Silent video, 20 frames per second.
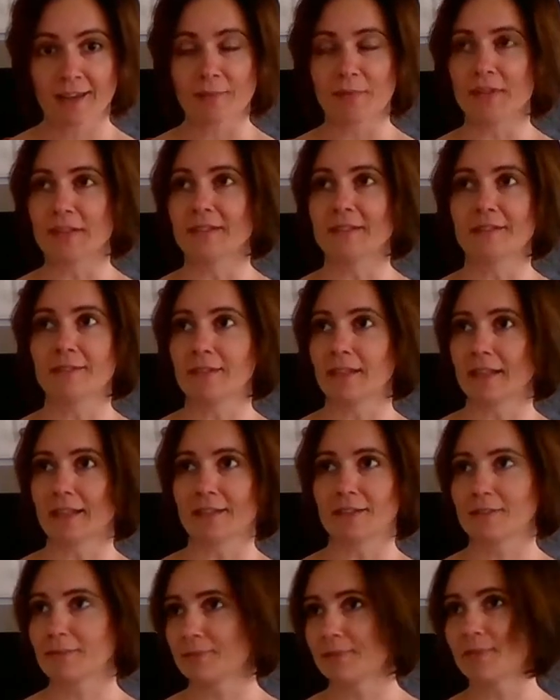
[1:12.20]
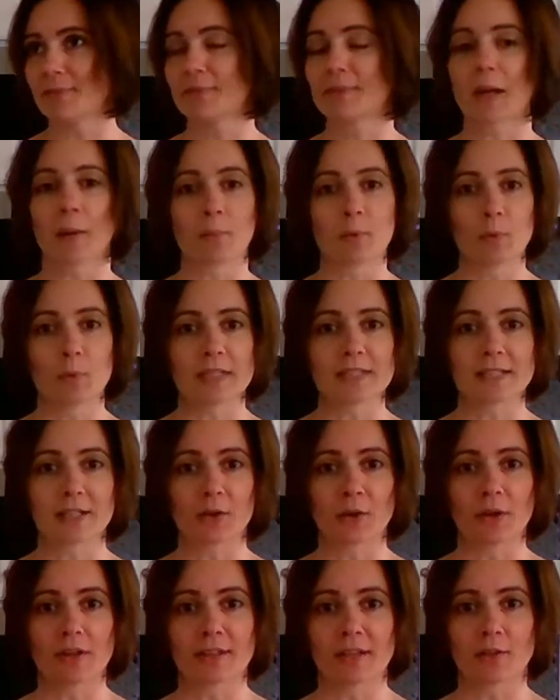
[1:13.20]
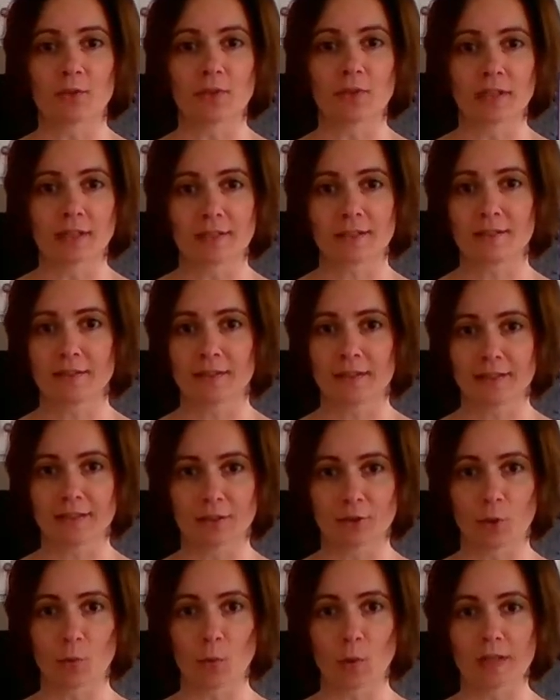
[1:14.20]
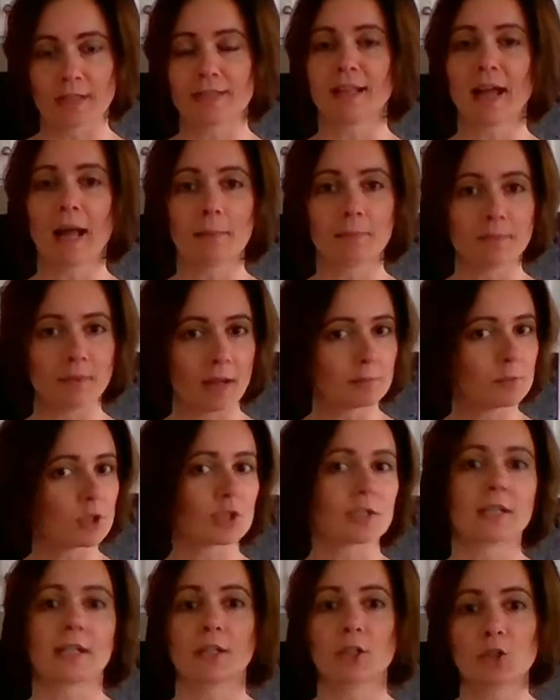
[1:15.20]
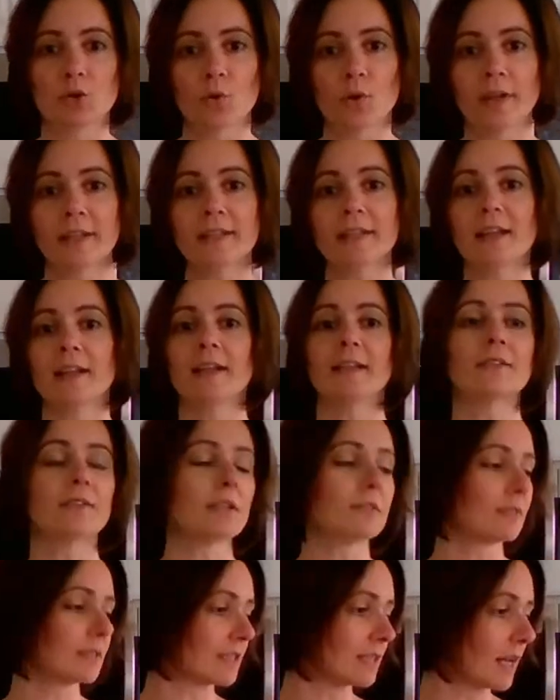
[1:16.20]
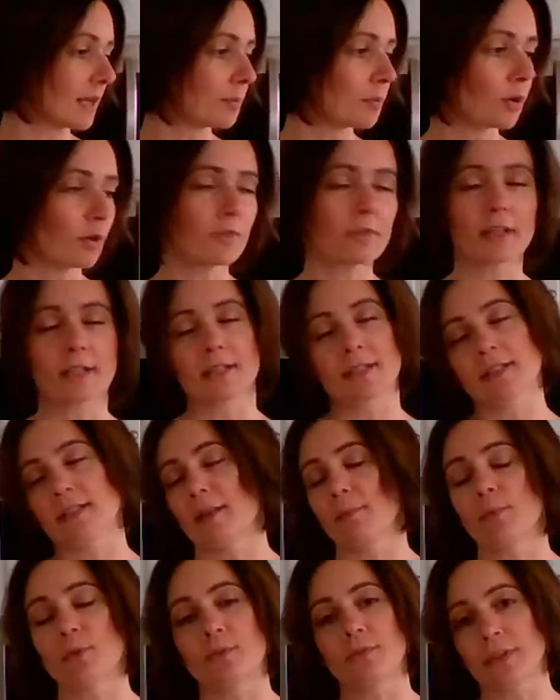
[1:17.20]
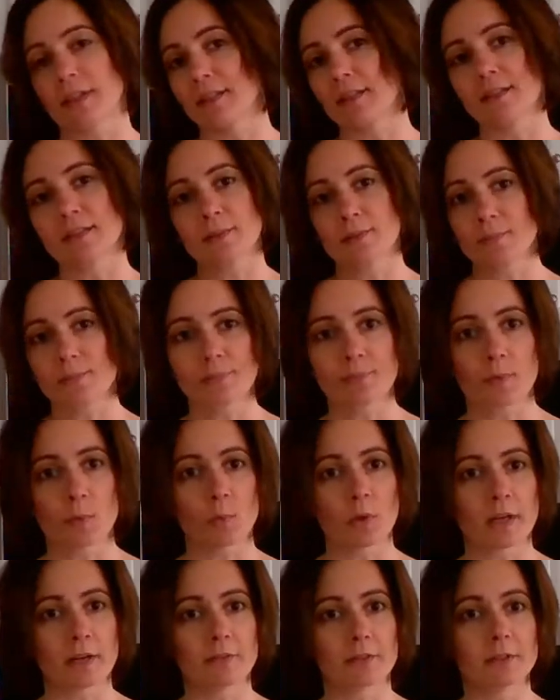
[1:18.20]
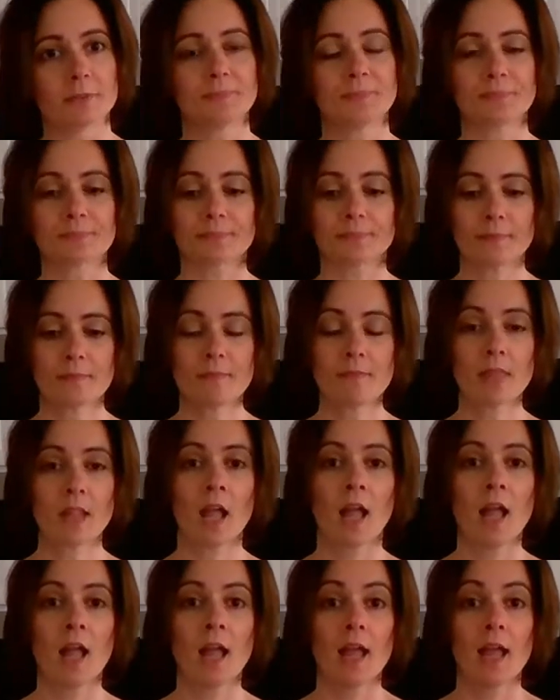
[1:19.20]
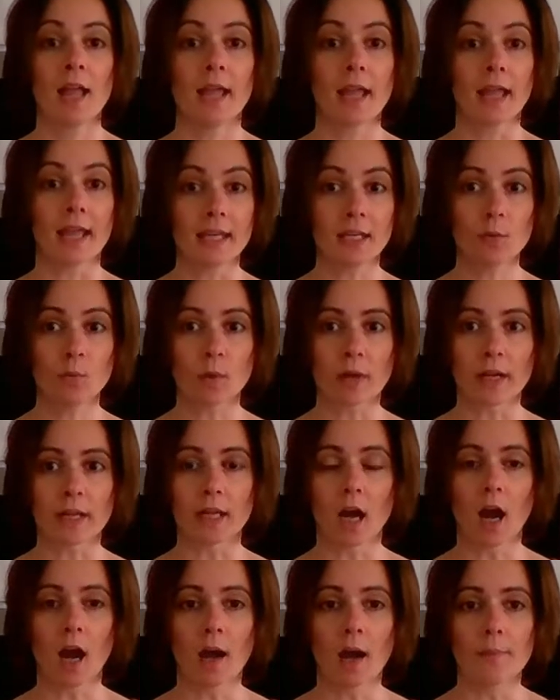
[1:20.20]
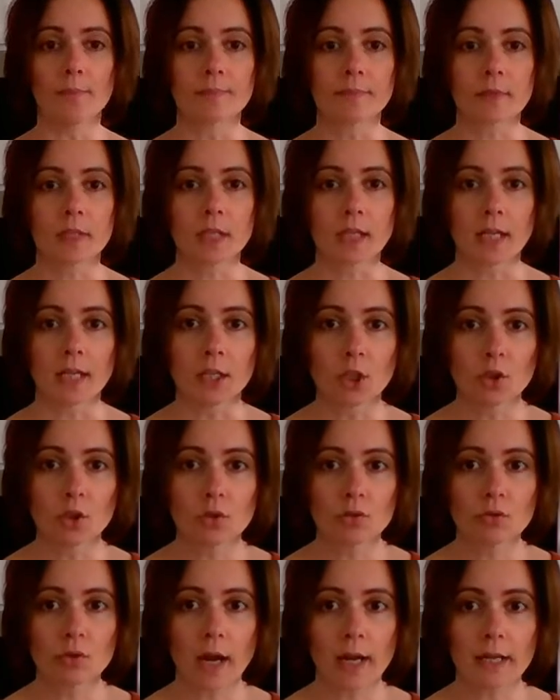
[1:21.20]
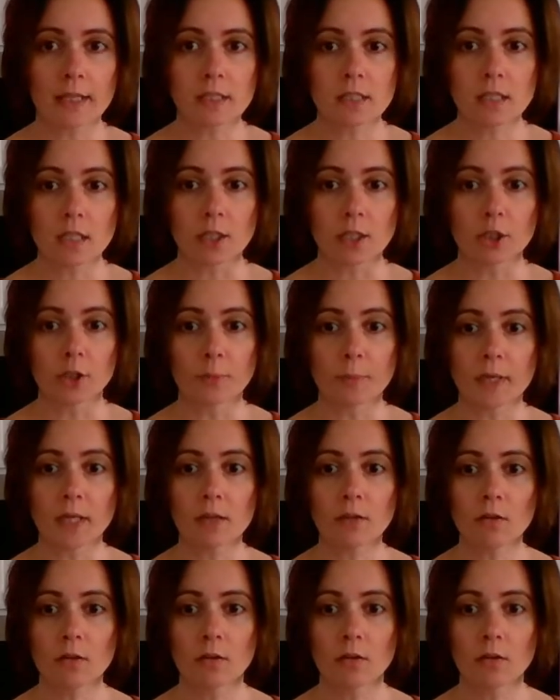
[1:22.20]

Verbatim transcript: But like a couple of weeks ago, I thought, all right, you know what? I'm just going to do it. If it's not perfect, it's not perfect. It's whatever. Anyway, can you guys hear me?